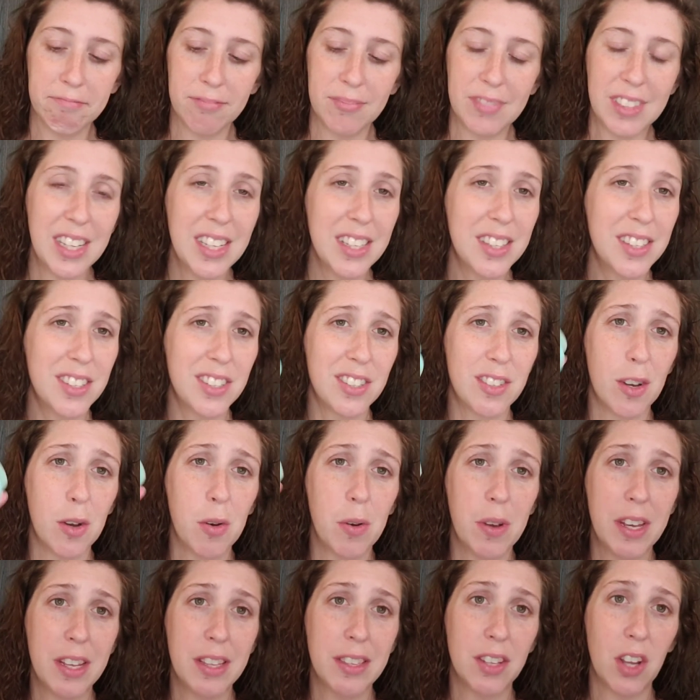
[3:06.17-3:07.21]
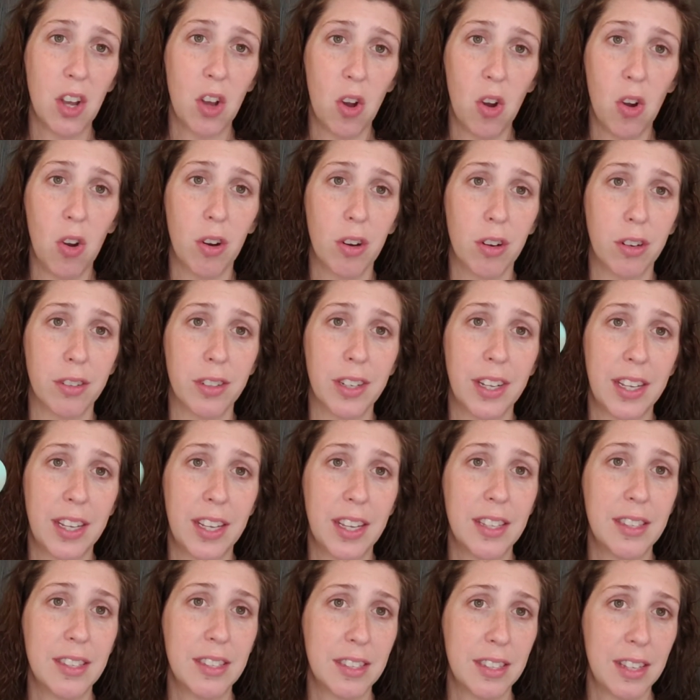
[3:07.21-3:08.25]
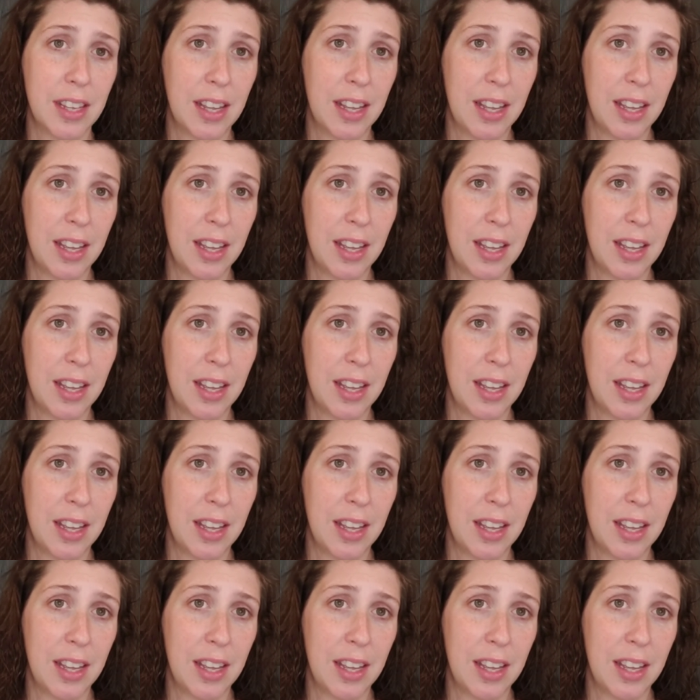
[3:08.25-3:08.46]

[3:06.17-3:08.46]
it's hard. Like, it's